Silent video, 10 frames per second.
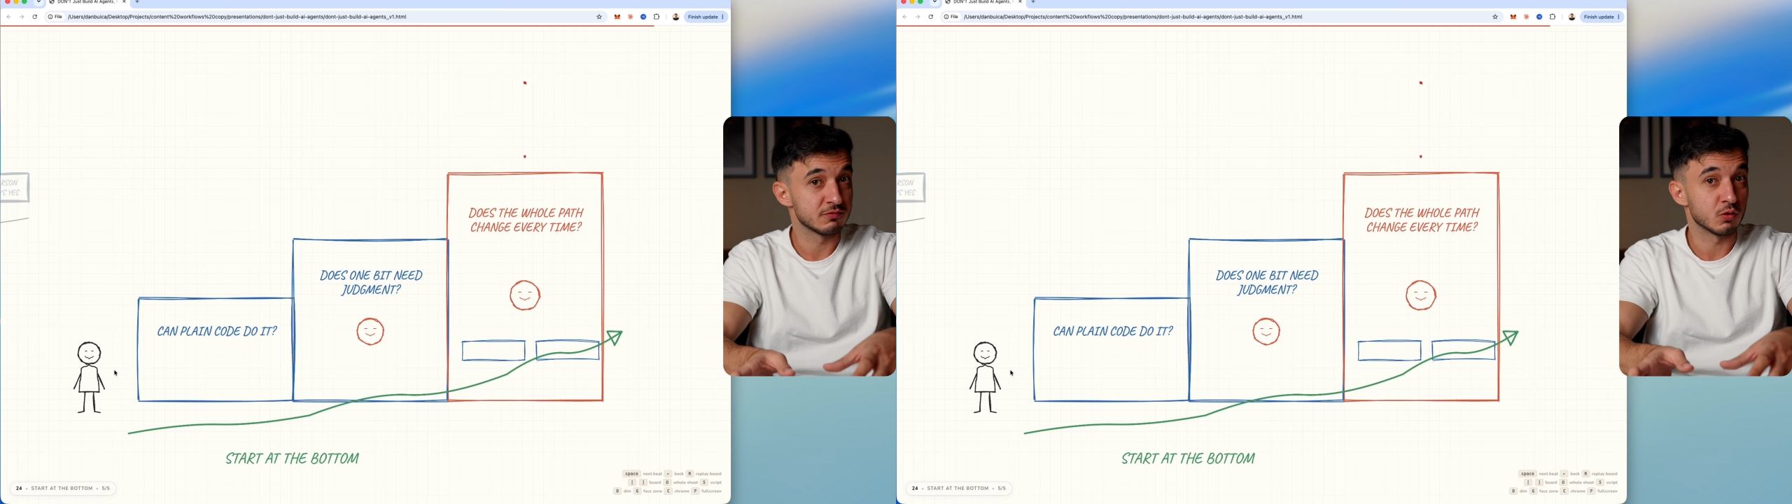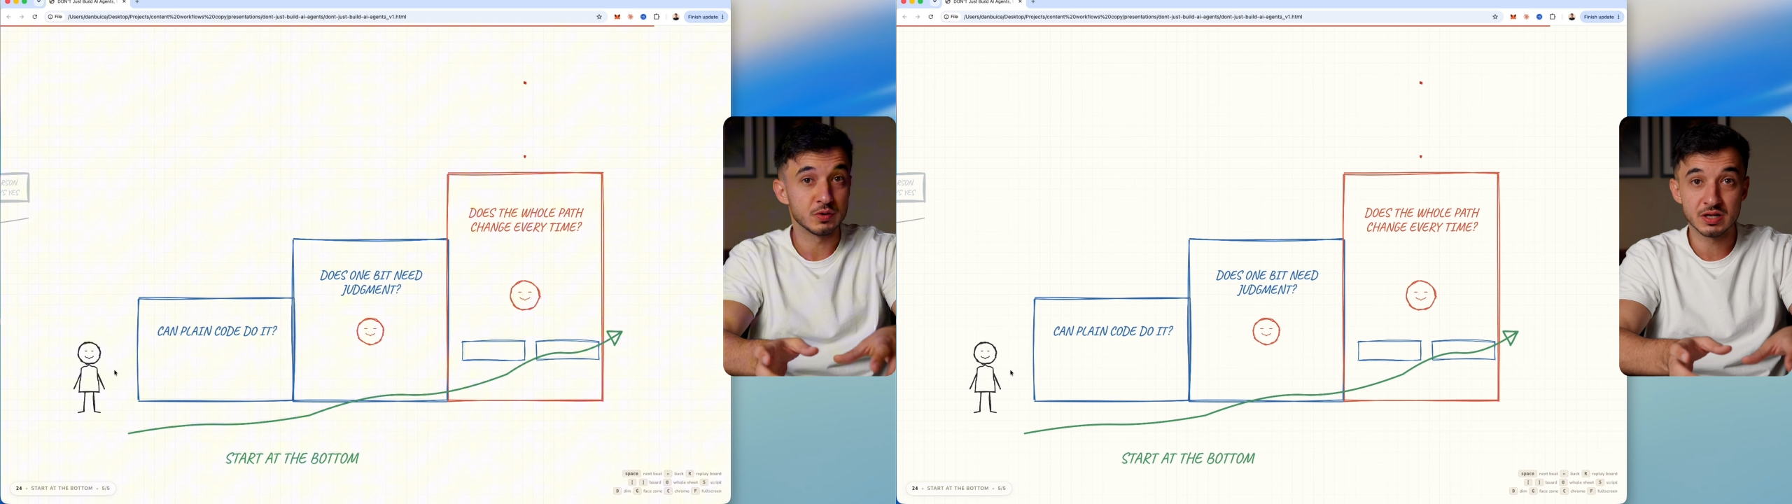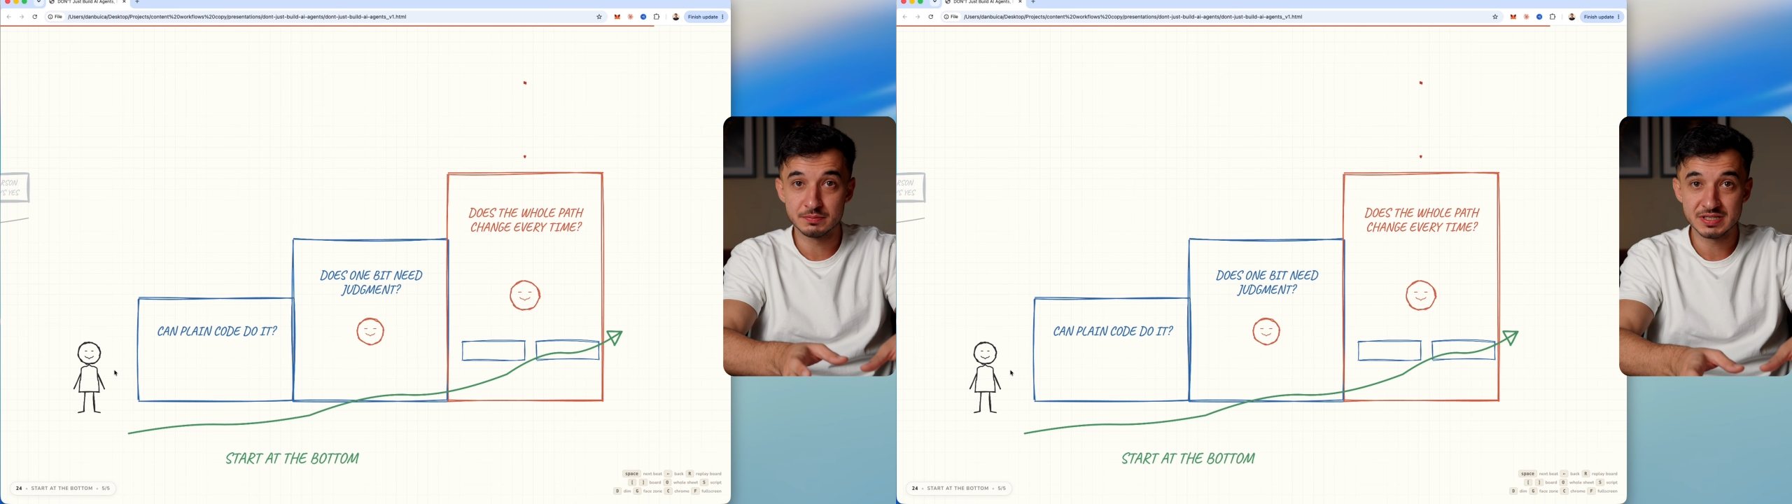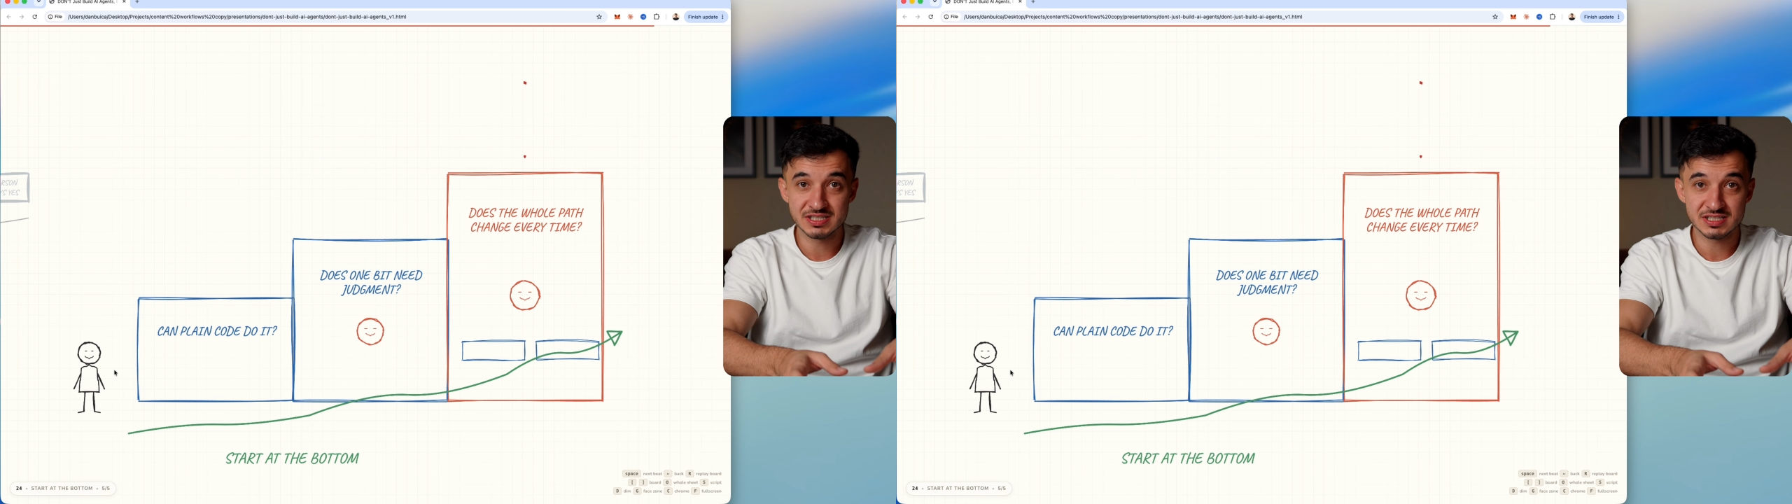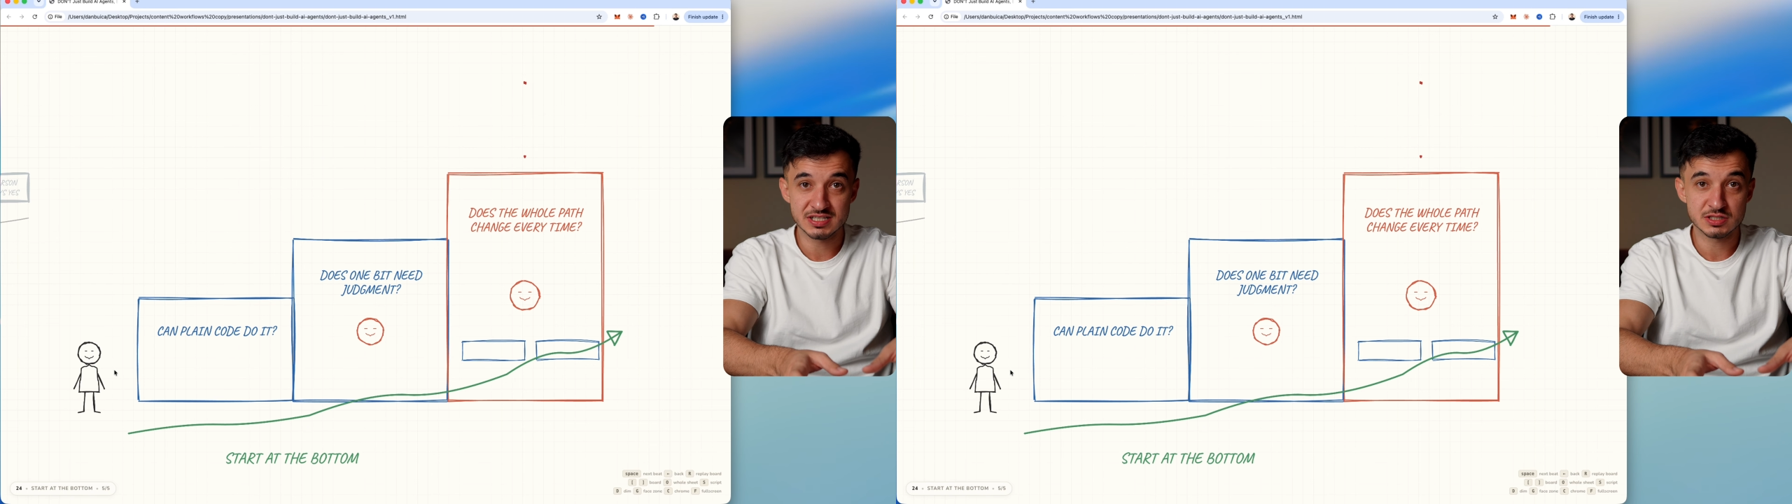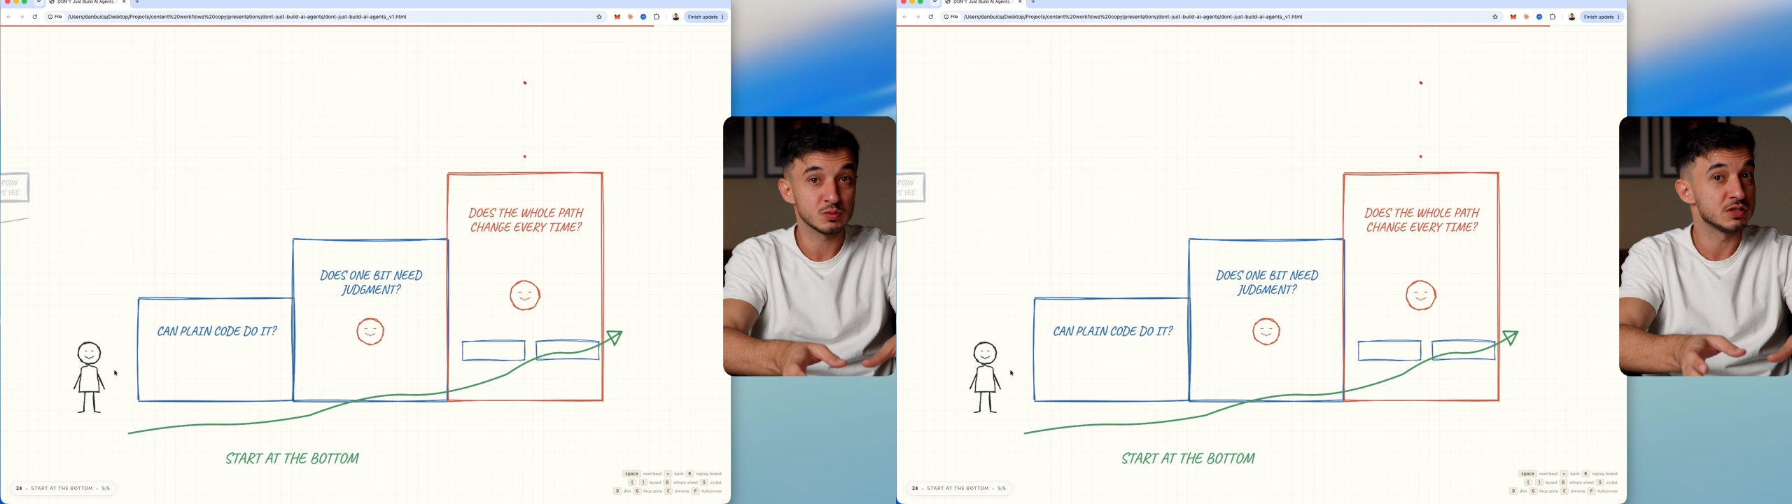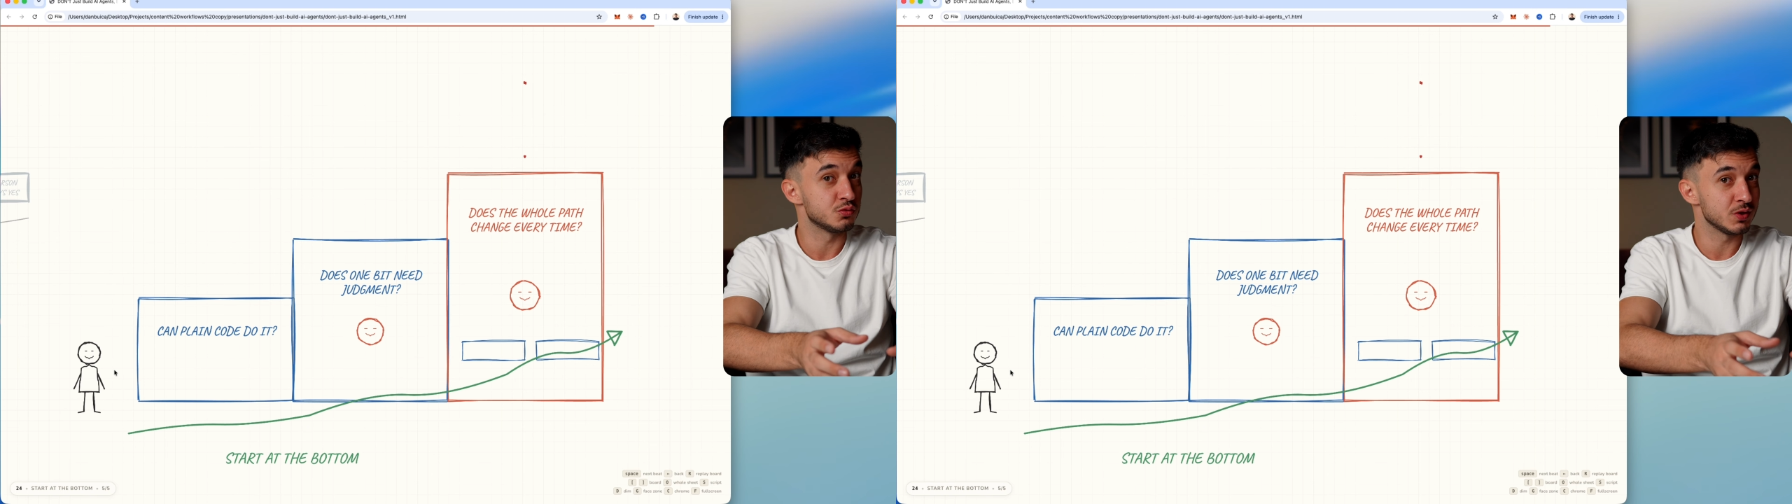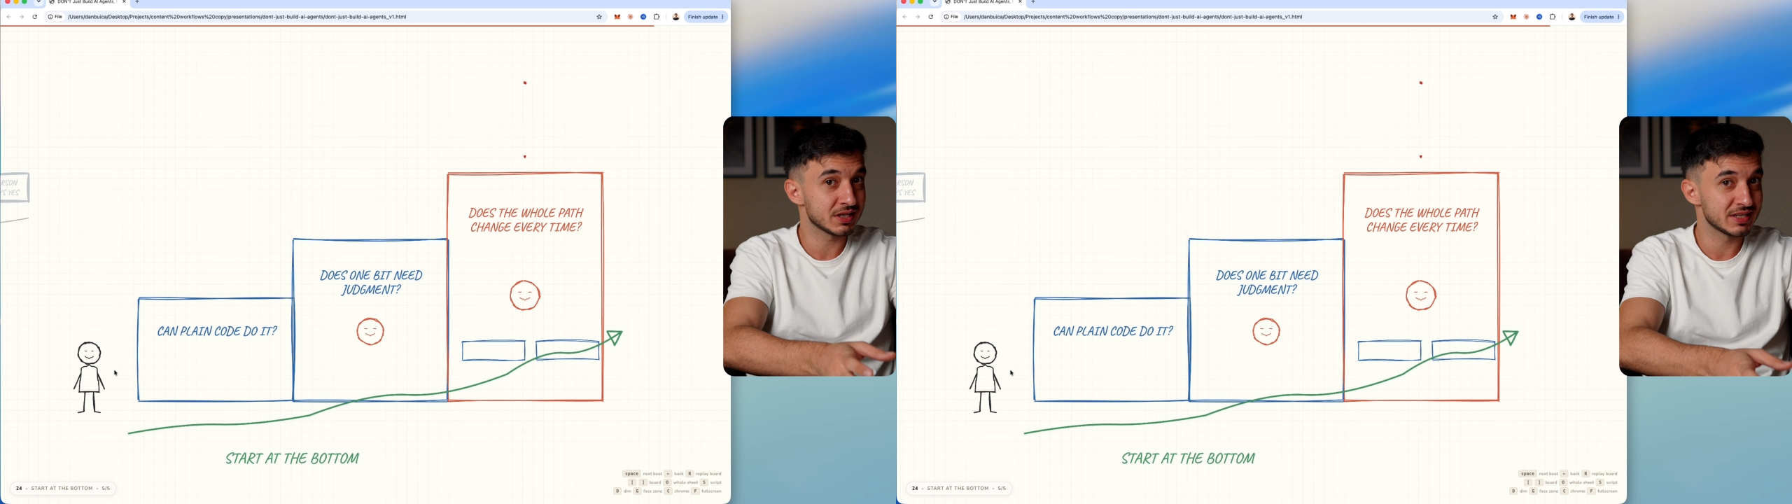for real businesses with
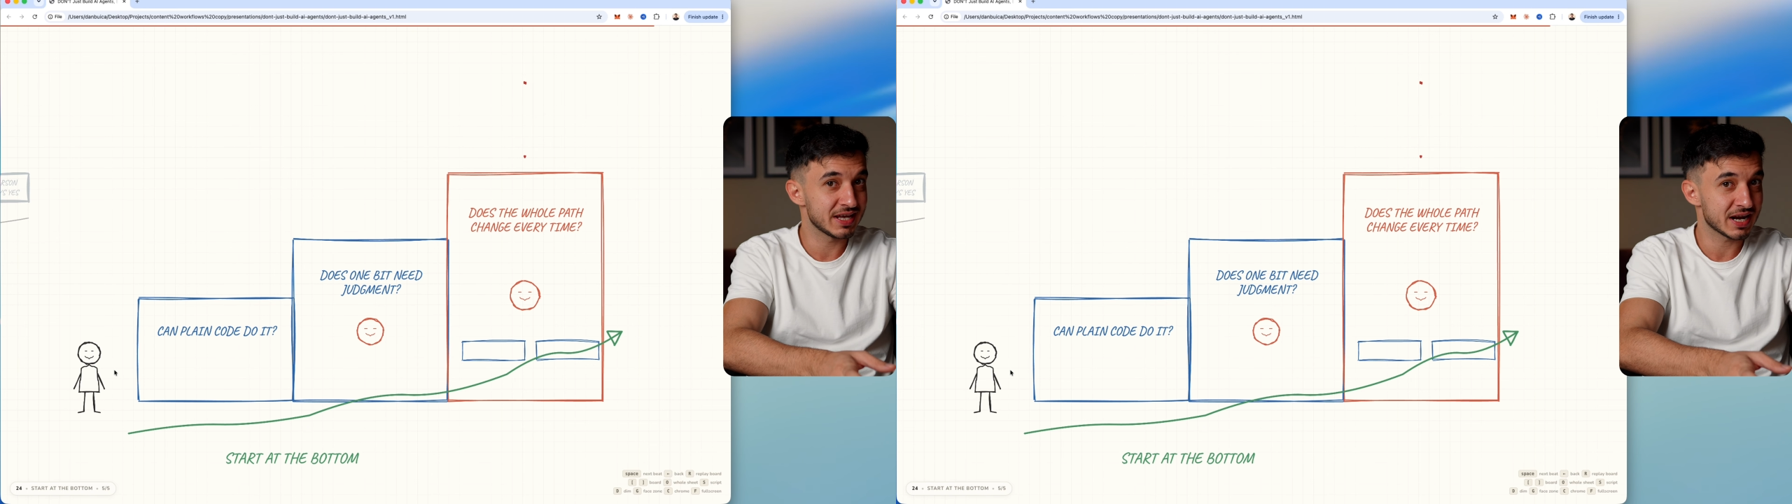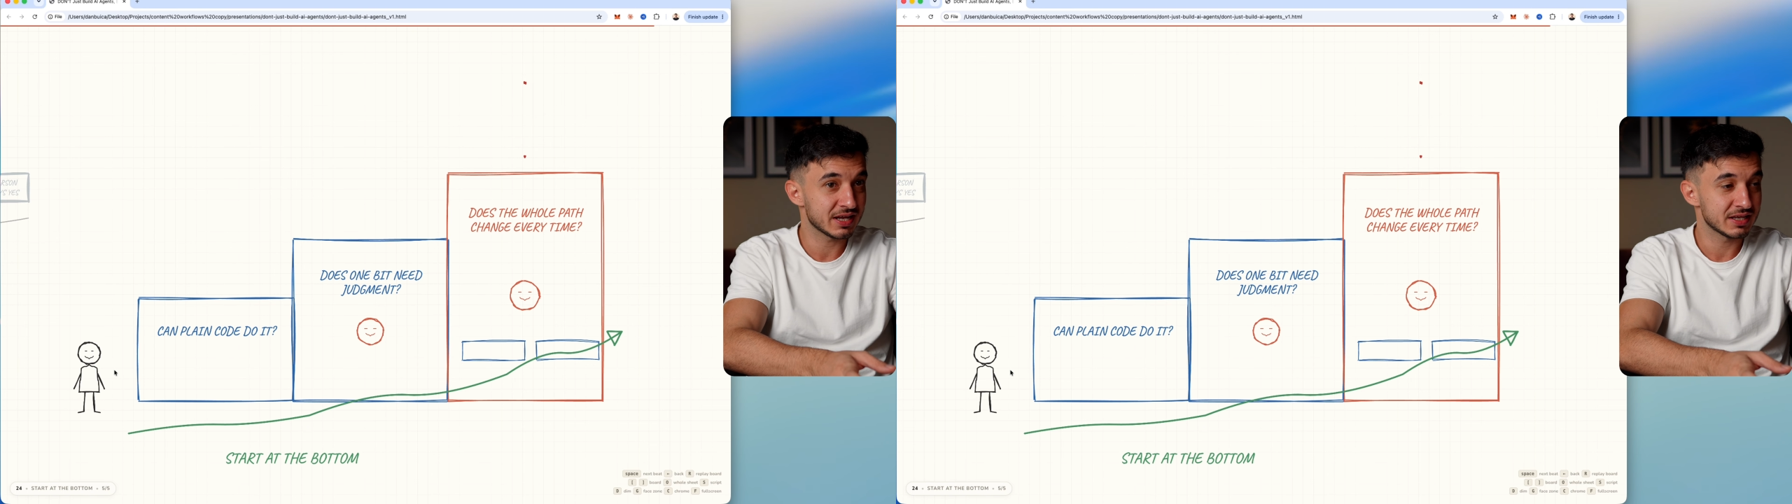real data,